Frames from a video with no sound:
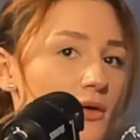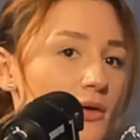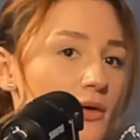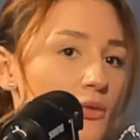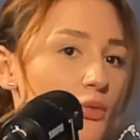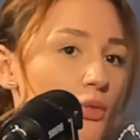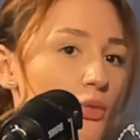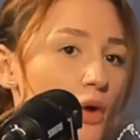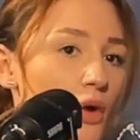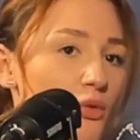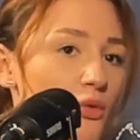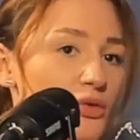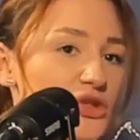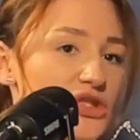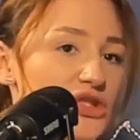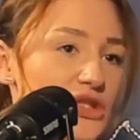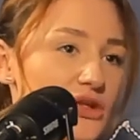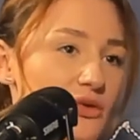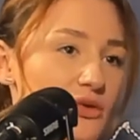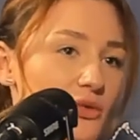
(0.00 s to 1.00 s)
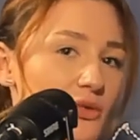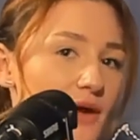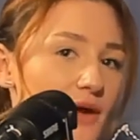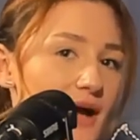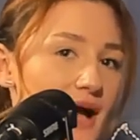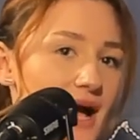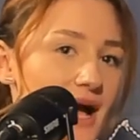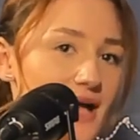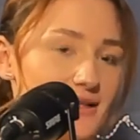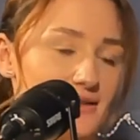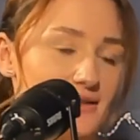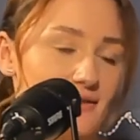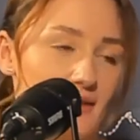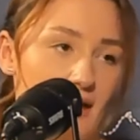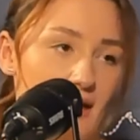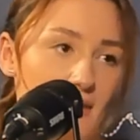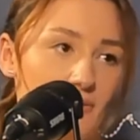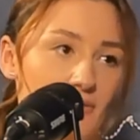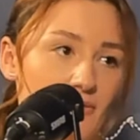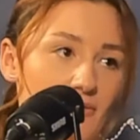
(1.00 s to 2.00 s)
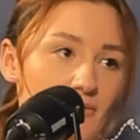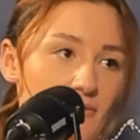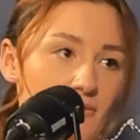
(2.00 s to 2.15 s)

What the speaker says: what would you ask them?